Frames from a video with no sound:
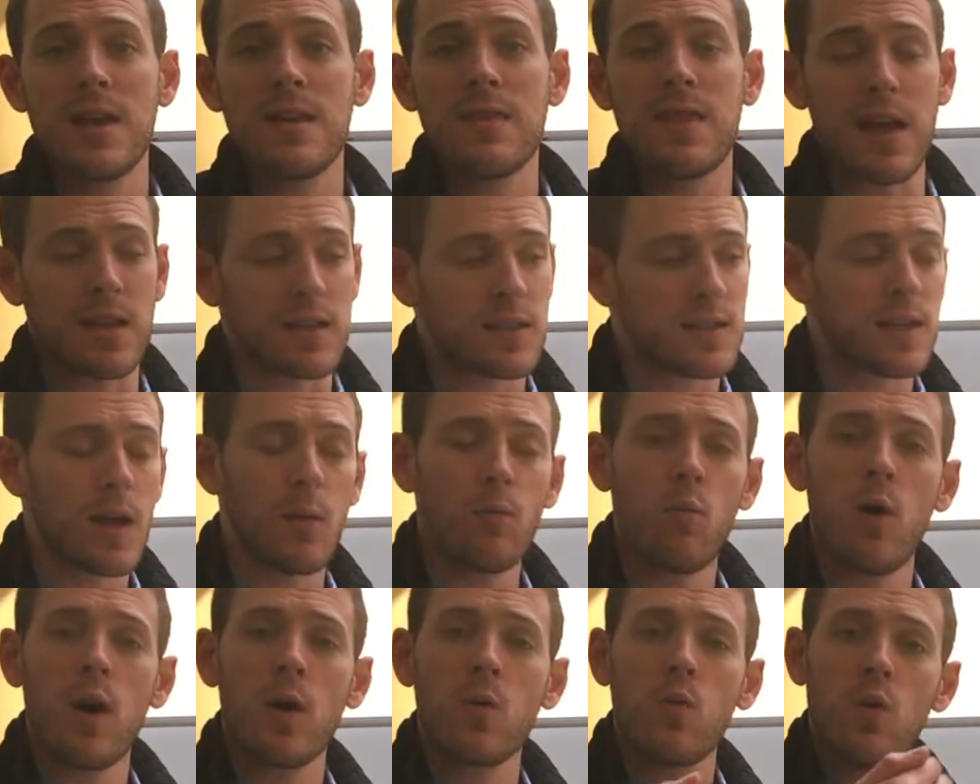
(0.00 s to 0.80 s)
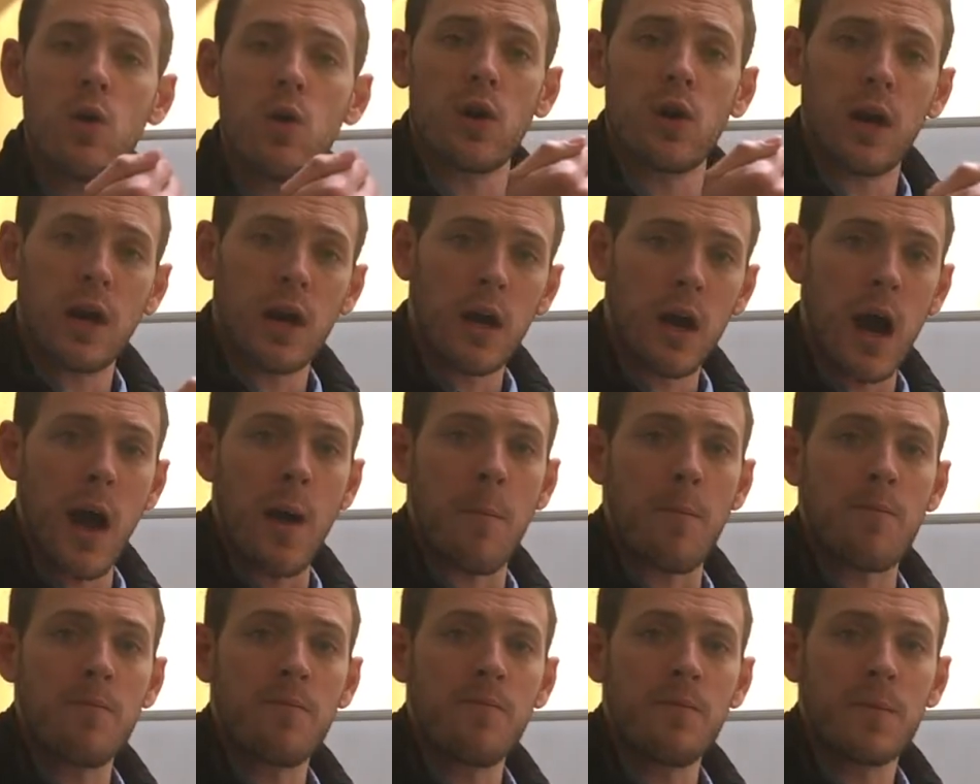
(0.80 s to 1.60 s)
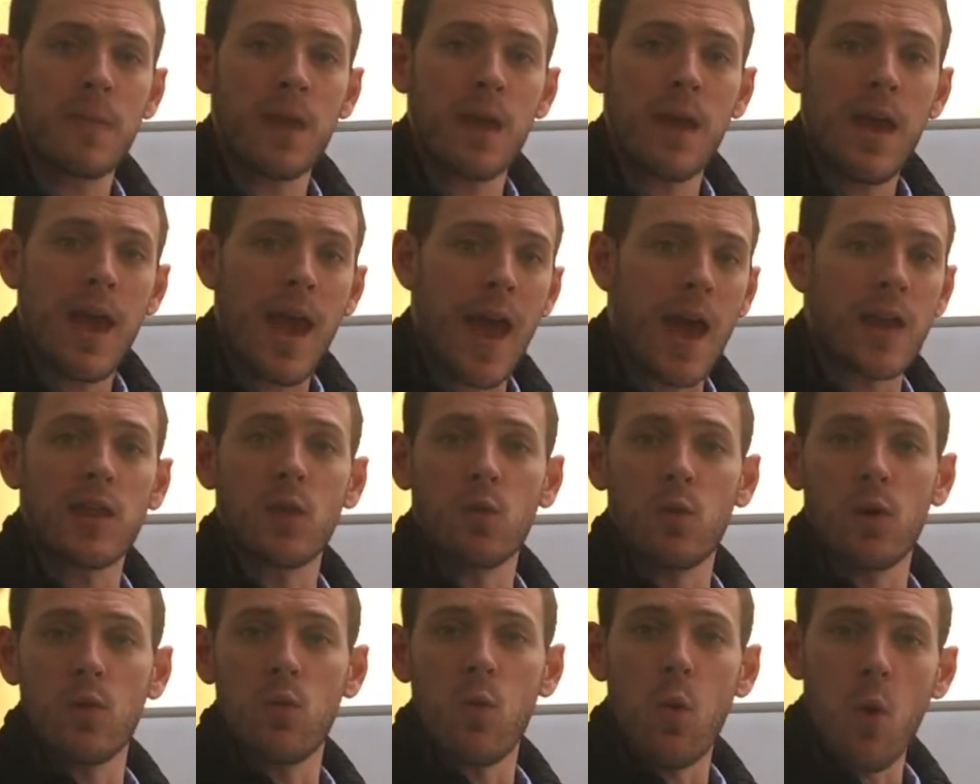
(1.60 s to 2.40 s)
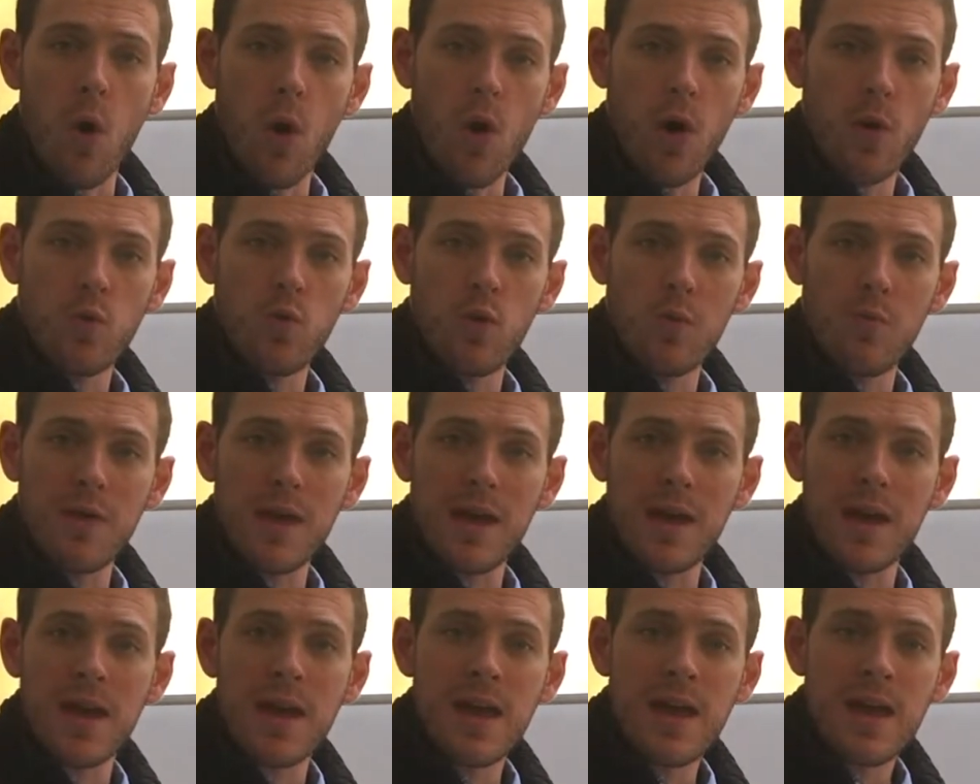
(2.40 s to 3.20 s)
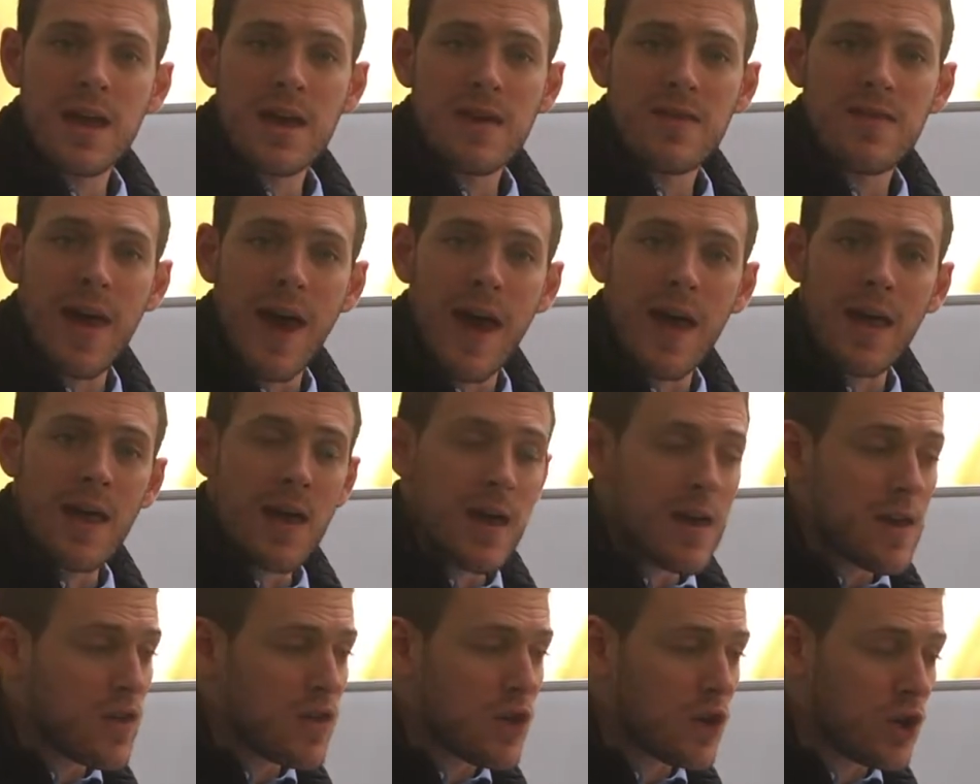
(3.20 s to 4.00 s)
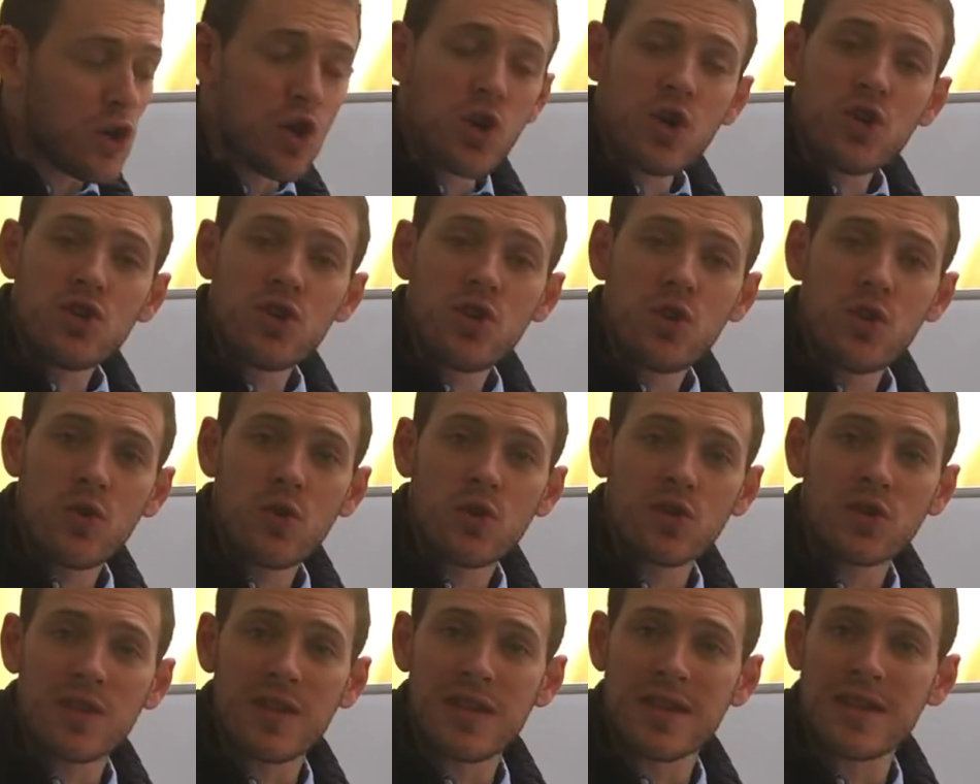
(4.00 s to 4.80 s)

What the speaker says: that someone come and the reward will be that the good news,